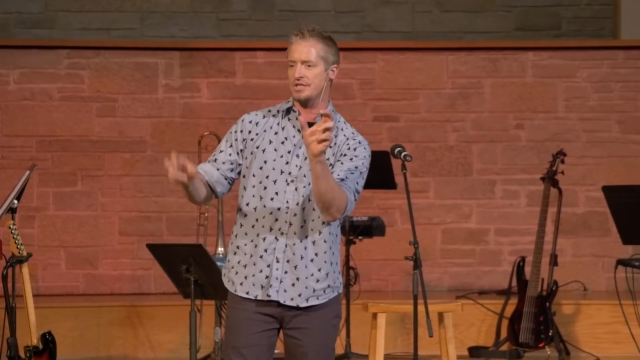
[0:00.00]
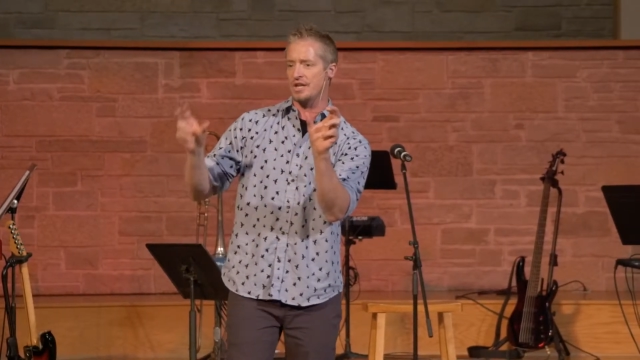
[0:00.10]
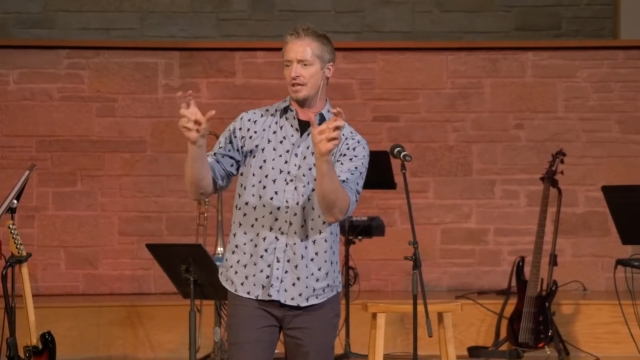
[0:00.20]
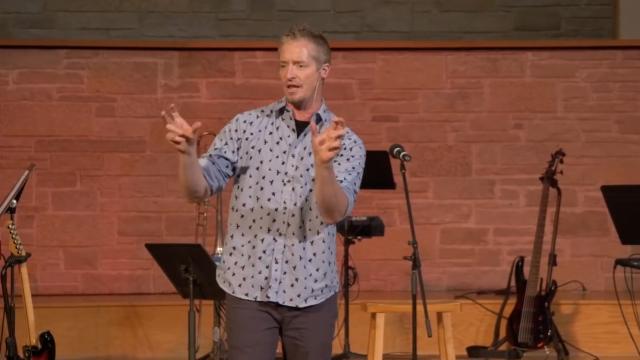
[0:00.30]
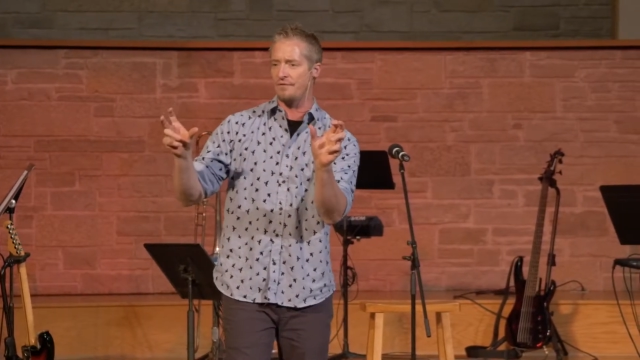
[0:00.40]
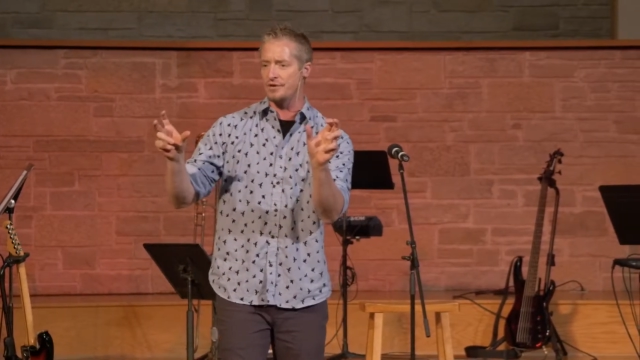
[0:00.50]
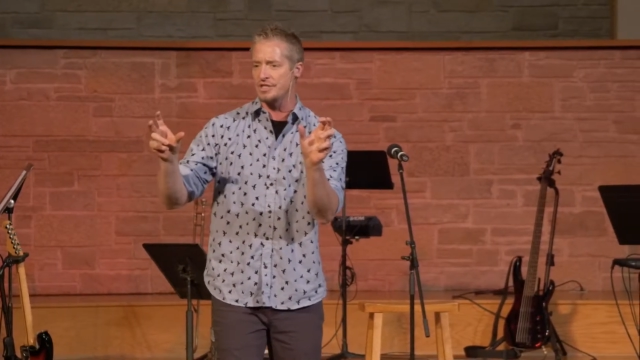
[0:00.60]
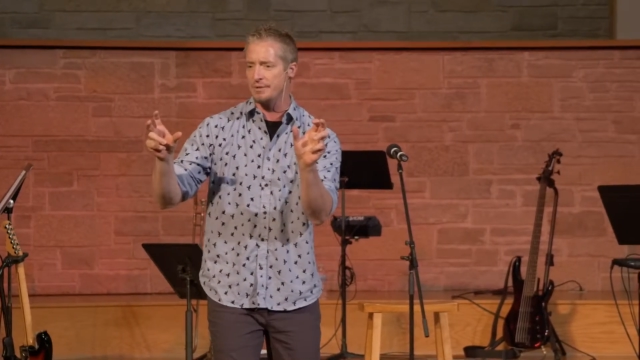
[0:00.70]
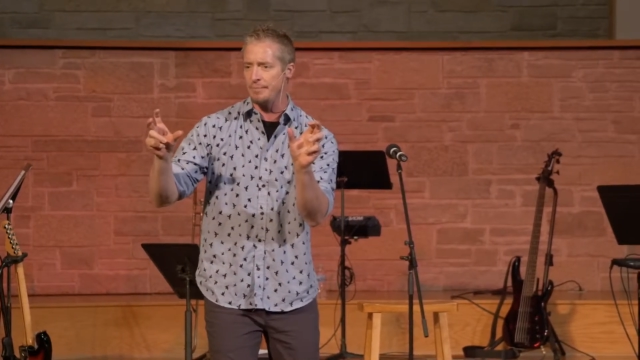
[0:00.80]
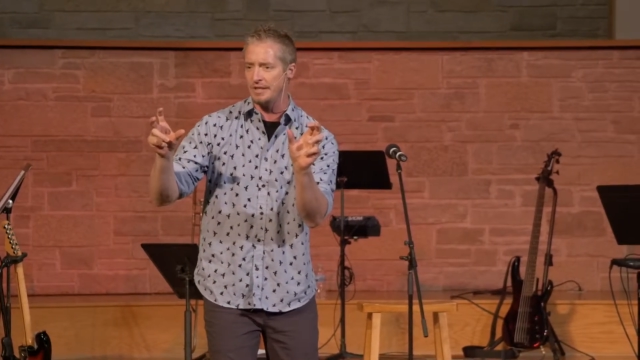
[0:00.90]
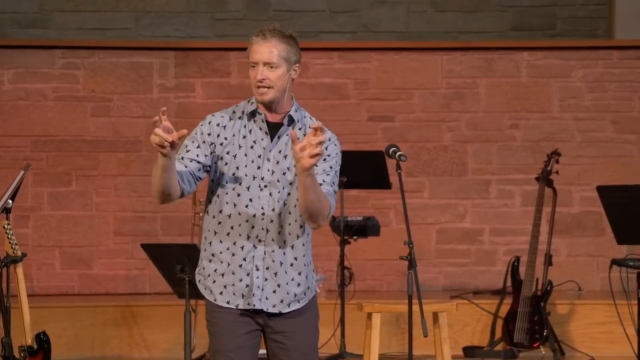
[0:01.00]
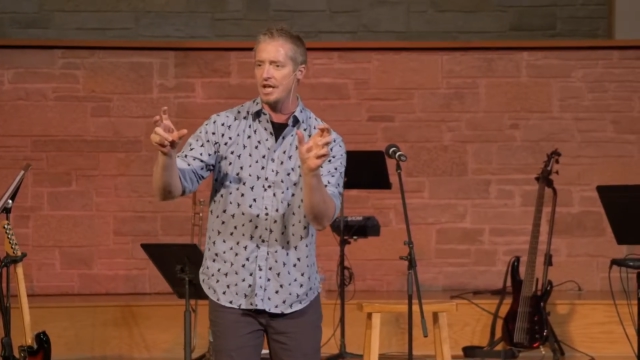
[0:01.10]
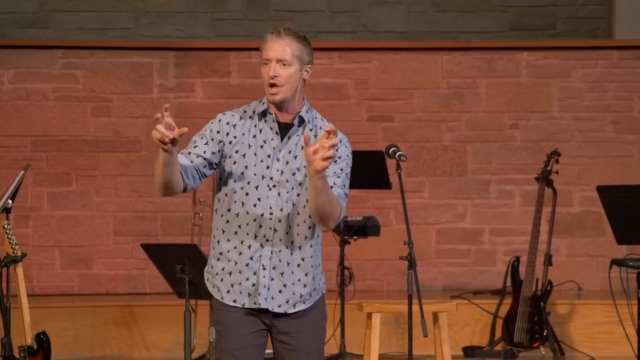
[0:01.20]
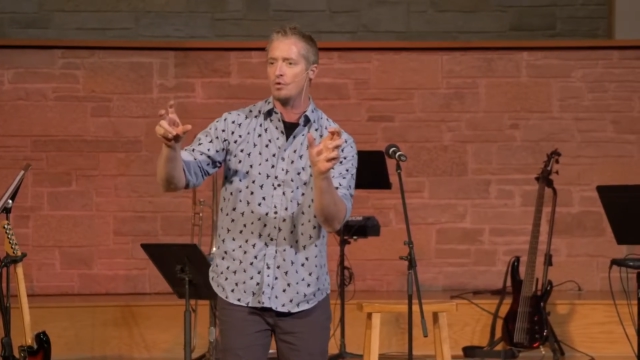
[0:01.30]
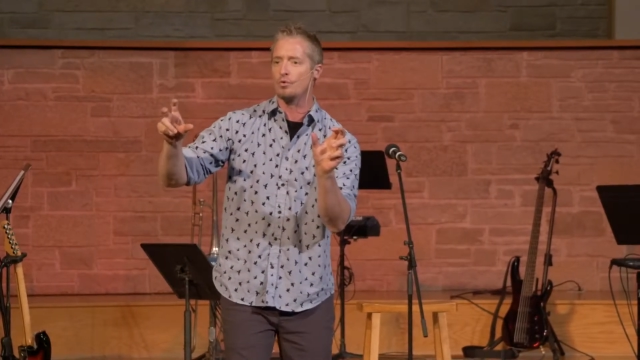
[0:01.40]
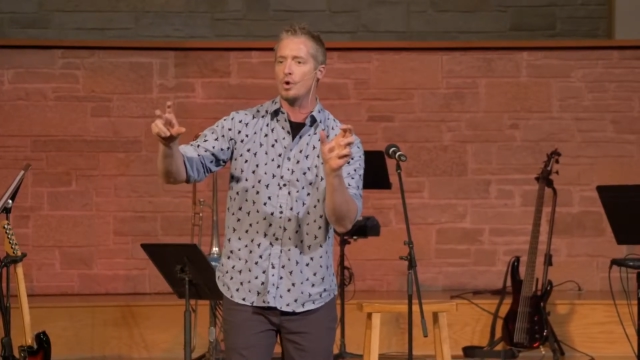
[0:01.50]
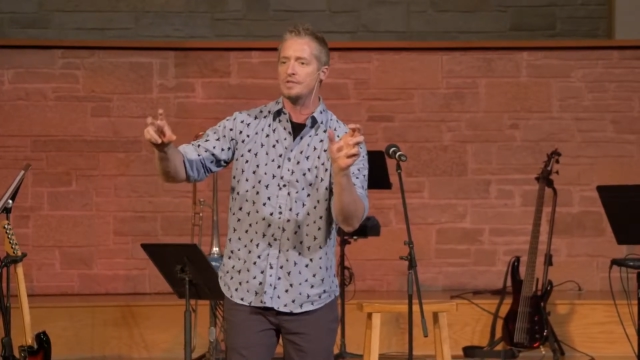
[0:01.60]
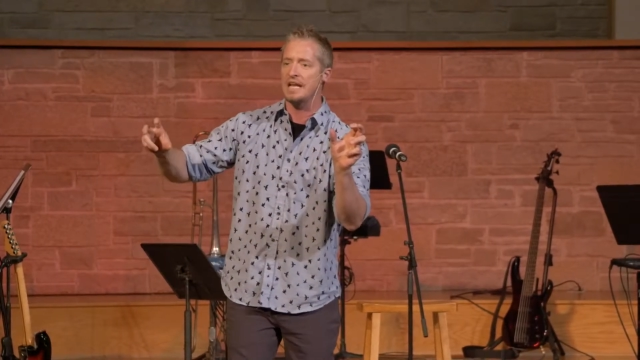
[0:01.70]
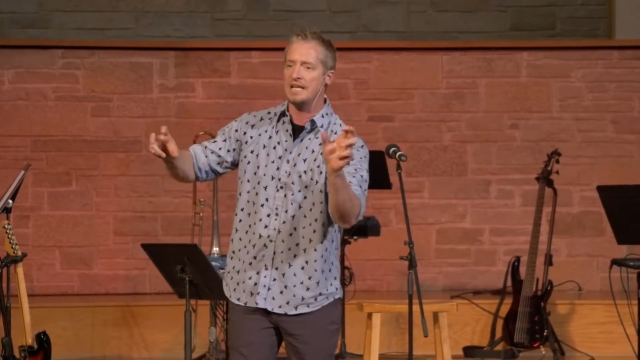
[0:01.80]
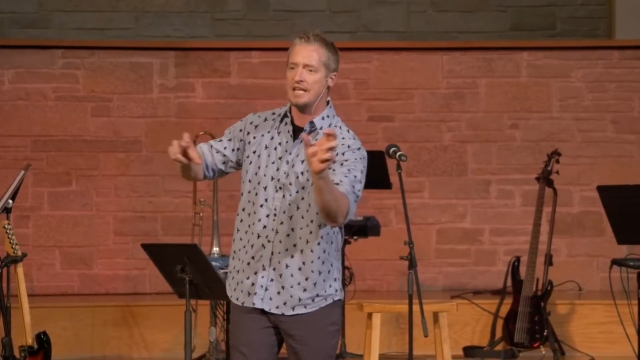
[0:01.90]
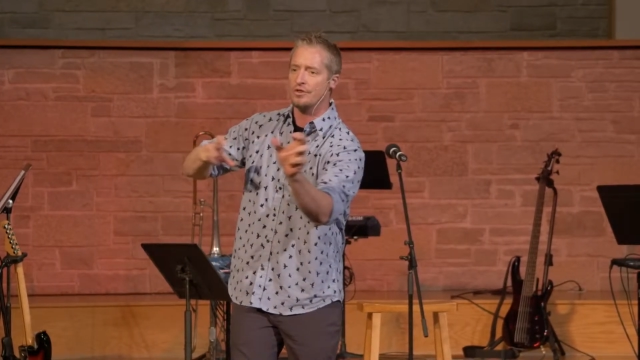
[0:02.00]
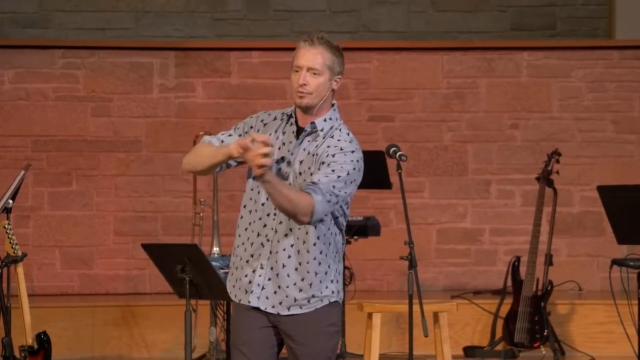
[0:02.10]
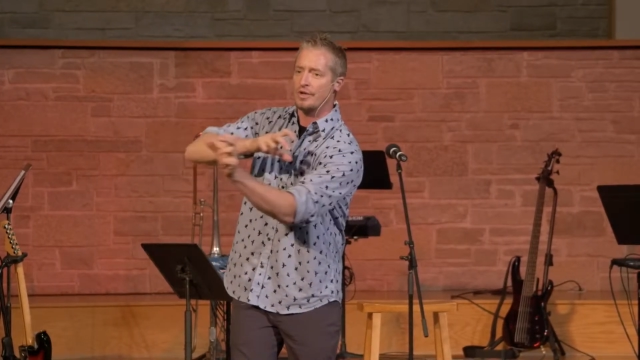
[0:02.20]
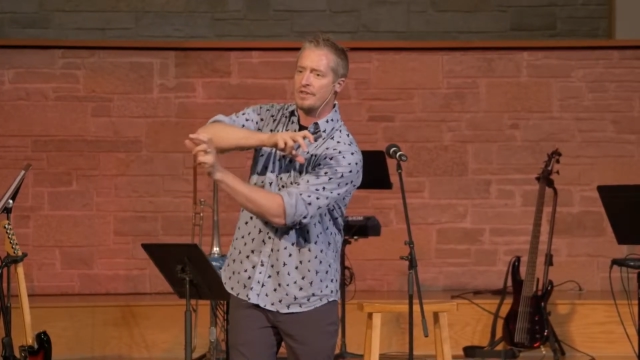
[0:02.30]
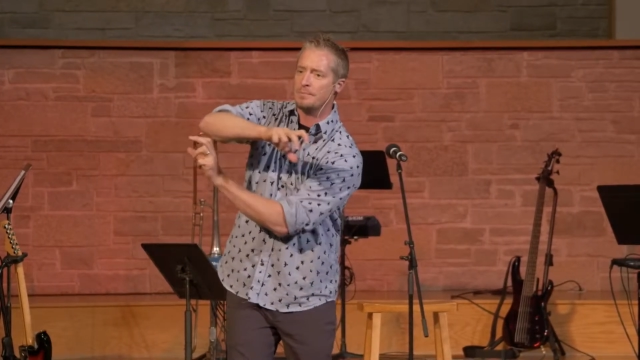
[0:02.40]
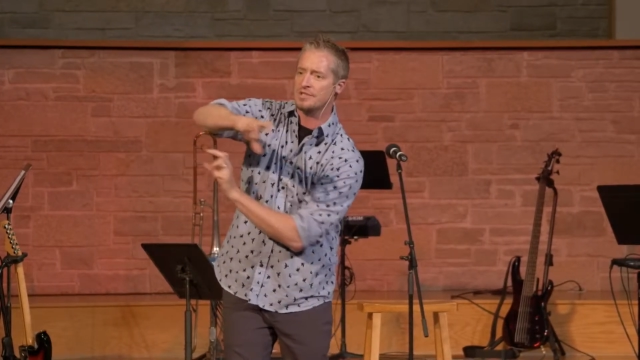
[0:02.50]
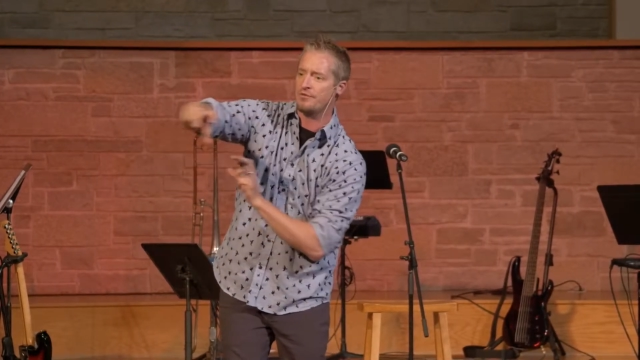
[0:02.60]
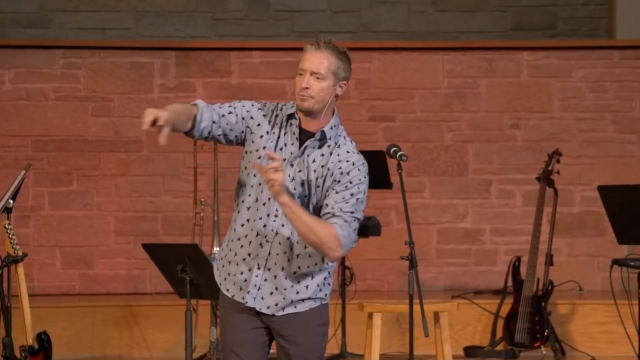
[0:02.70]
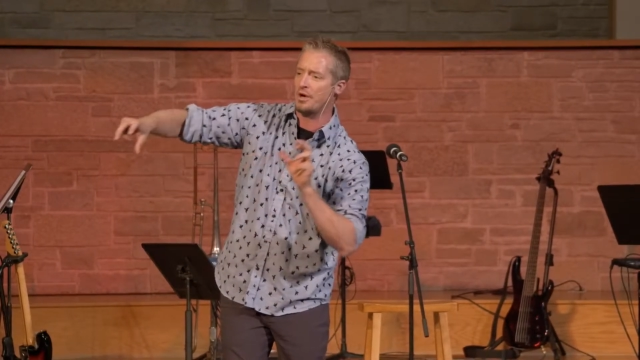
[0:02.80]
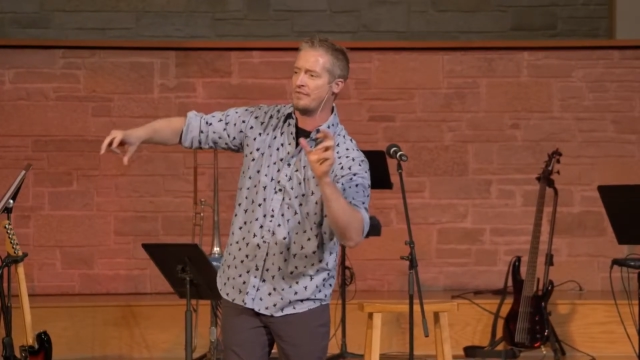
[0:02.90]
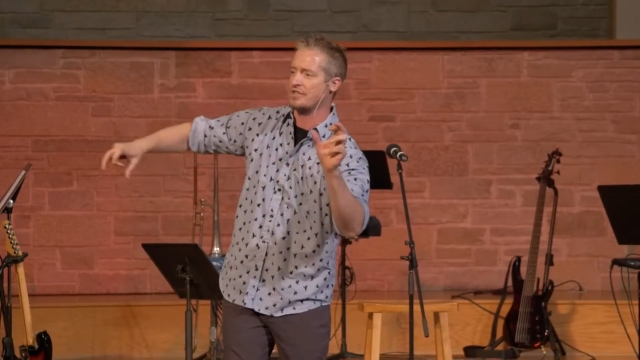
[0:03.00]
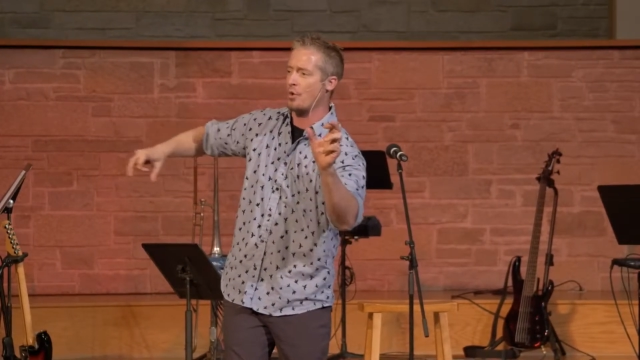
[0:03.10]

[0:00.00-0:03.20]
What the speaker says: and a love for stability, rotating in the rhythms of perfect